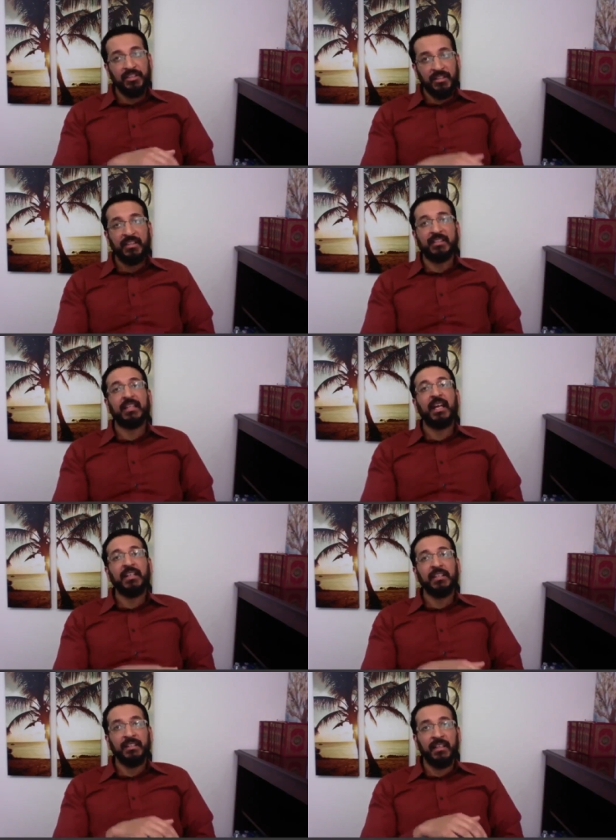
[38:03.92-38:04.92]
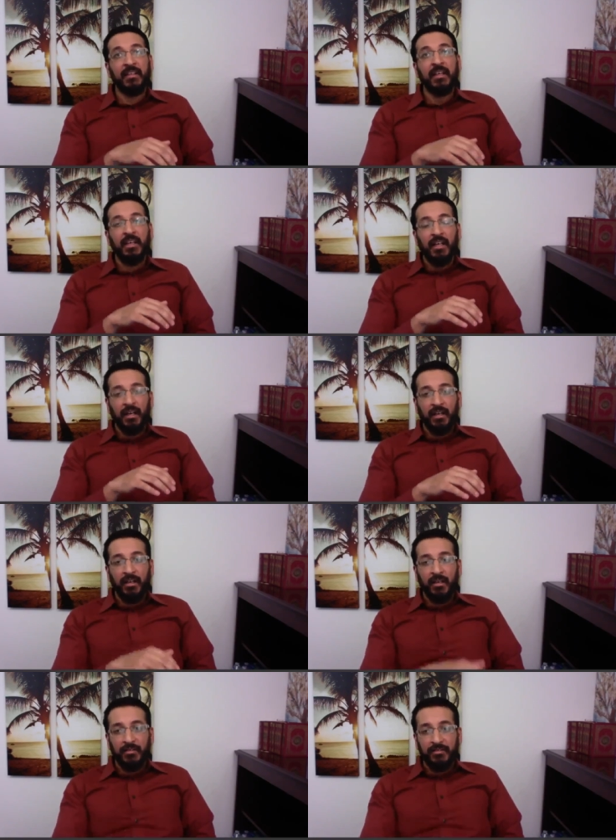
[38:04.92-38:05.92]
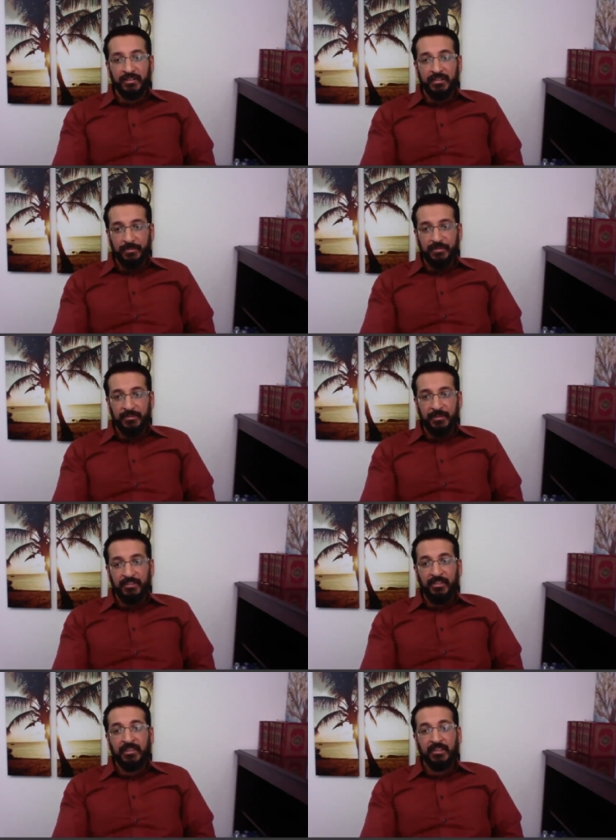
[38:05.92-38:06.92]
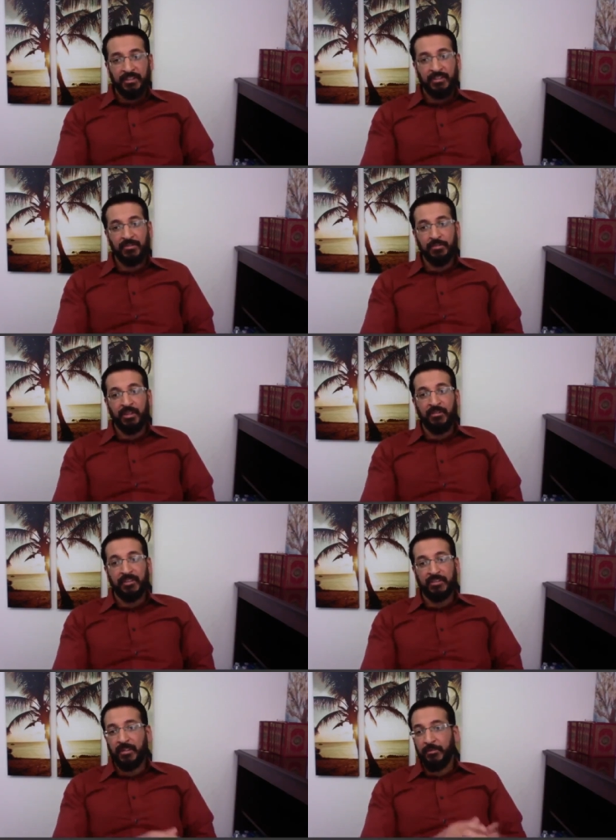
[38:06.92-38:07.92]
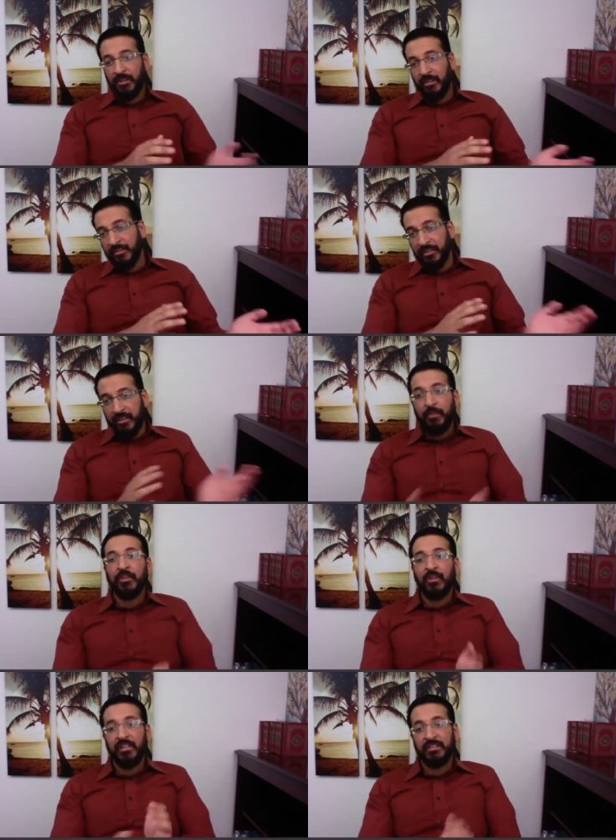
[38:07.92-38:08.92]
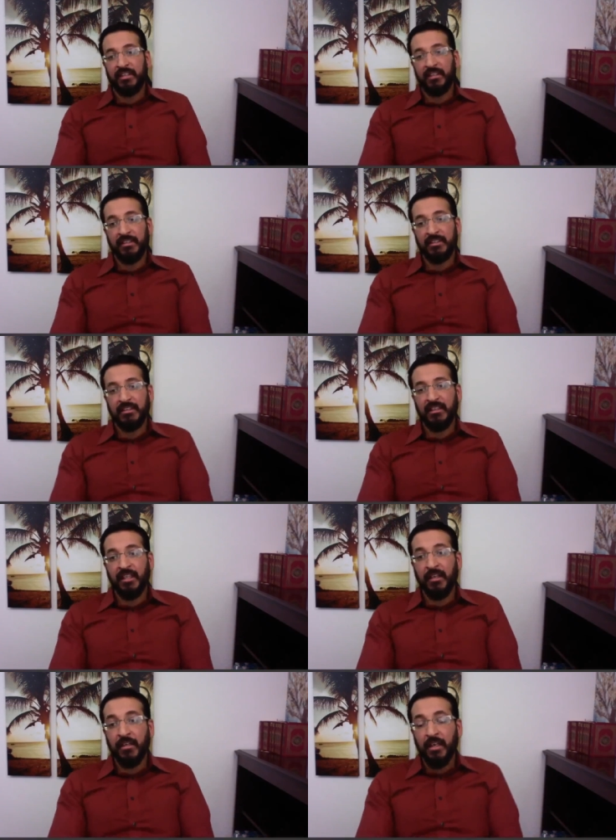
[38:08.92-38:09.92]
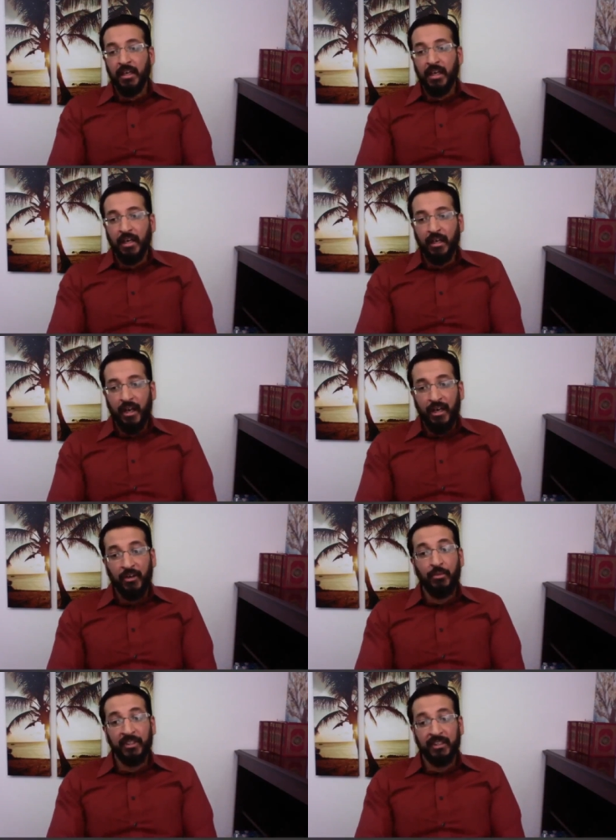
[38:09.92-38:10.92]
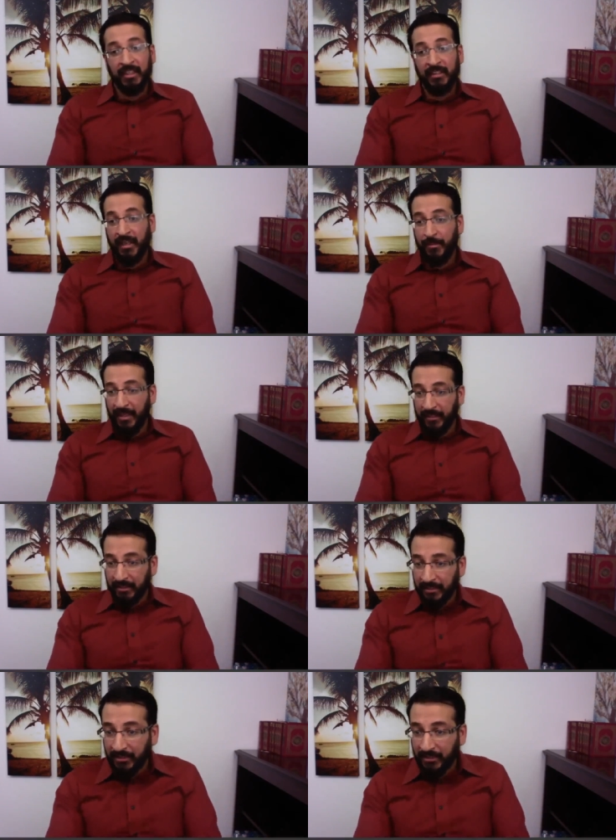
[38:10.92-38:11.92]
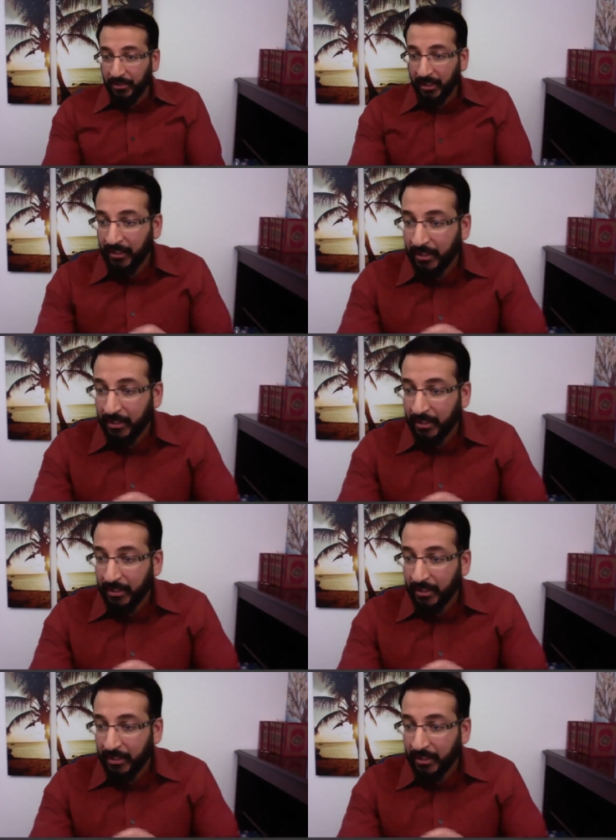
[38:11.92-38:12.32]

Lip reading: and anxiety and these mental illnesses as real things. Somewhere along the line, we lost that legacy, and I hope we can gain that back. Okay.